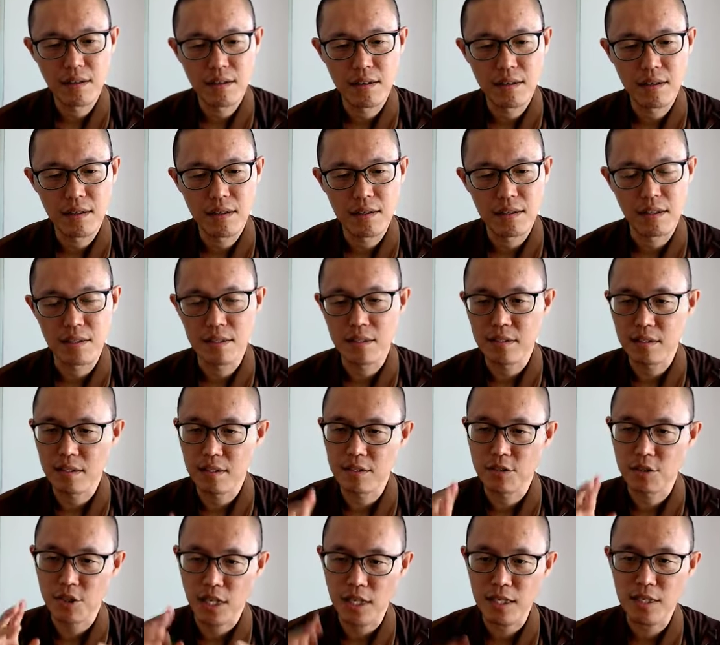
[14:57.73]
The
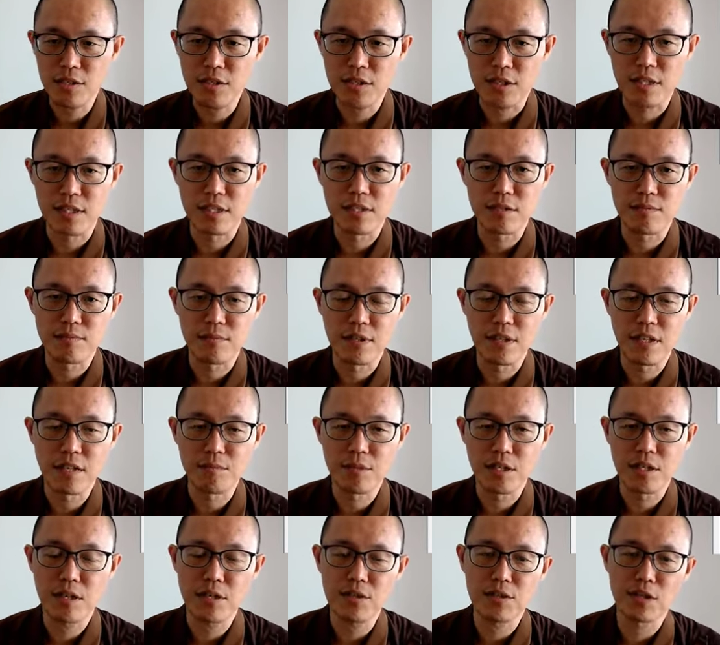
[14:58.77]
challenge is
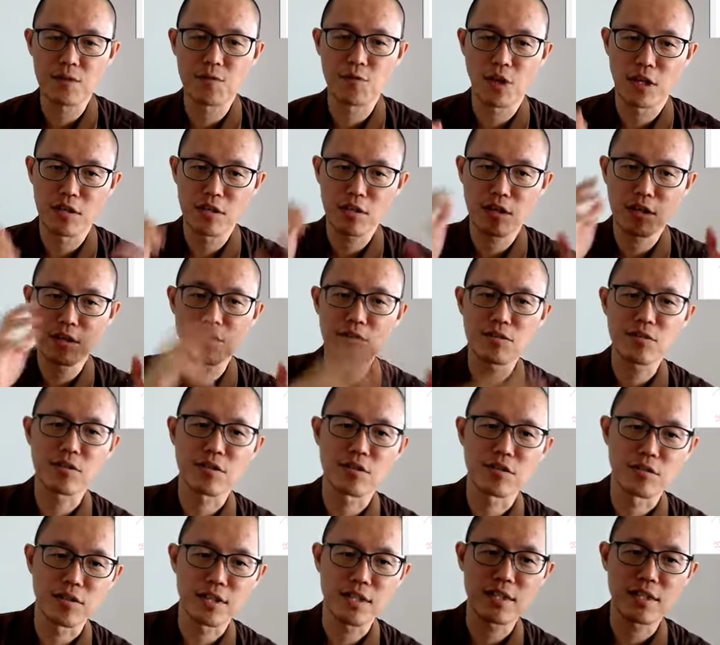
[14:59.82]
because if you are not used to
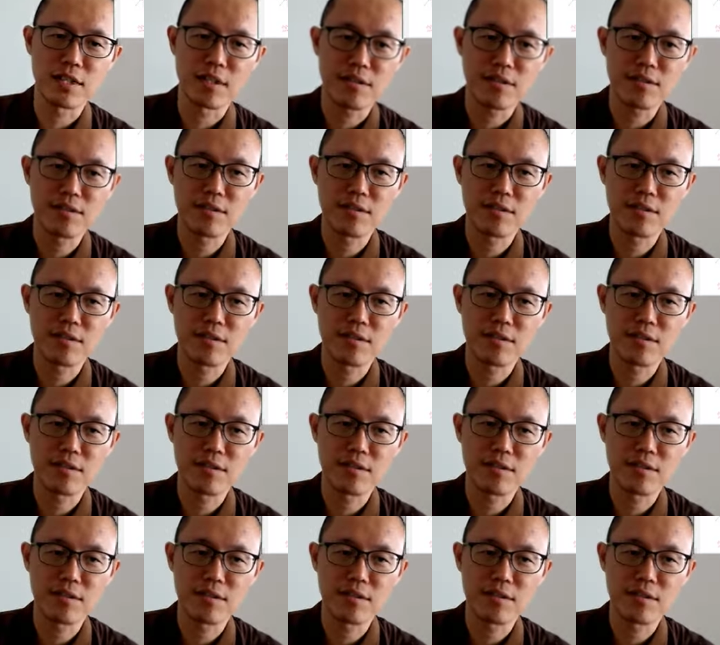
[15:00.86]
doing this,